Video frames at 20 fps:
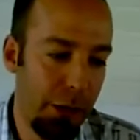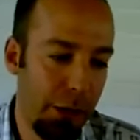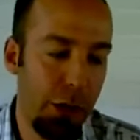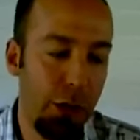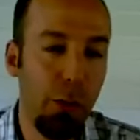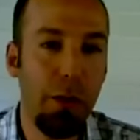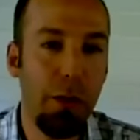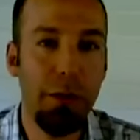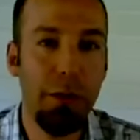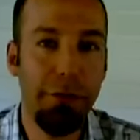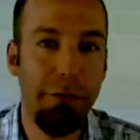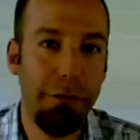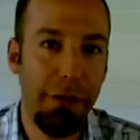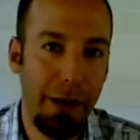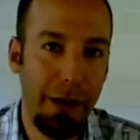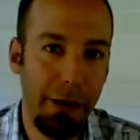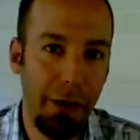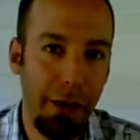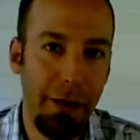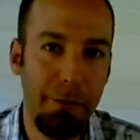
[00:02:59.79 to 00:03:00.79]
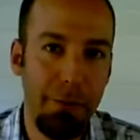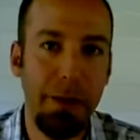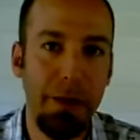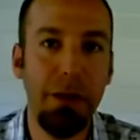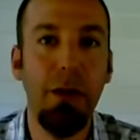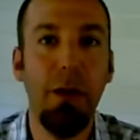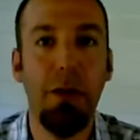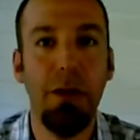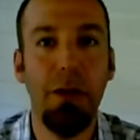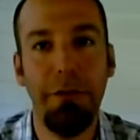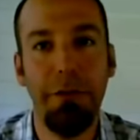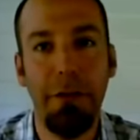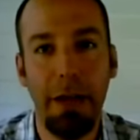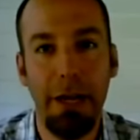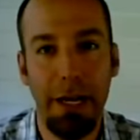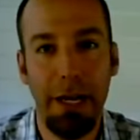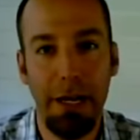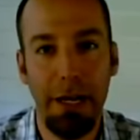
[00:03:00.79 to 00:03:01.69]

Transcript: you want to follow and be notified